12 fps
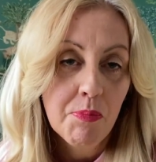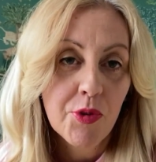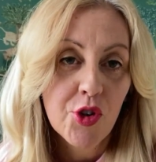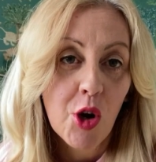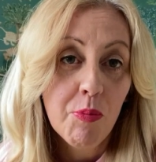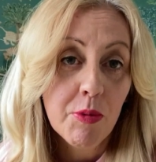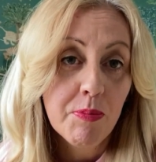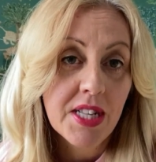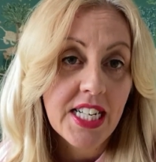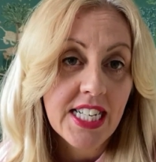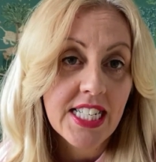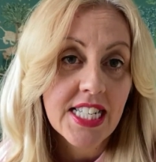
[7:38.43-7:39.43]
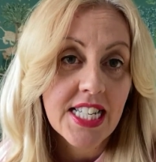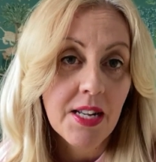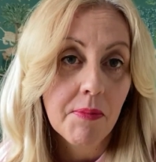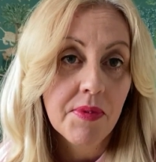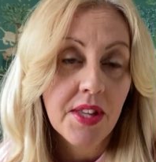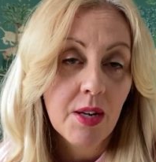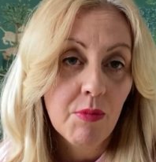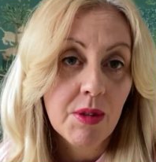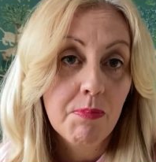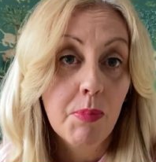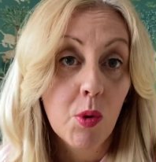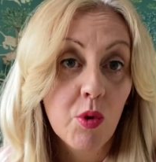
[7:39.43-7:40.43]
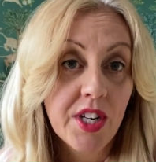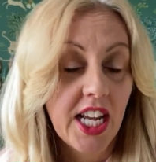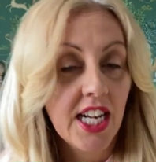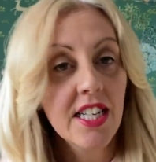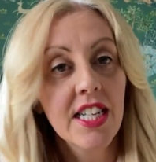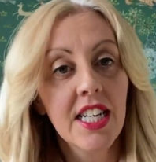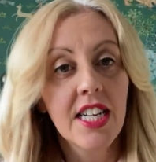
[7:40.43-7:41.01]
probably something with boning.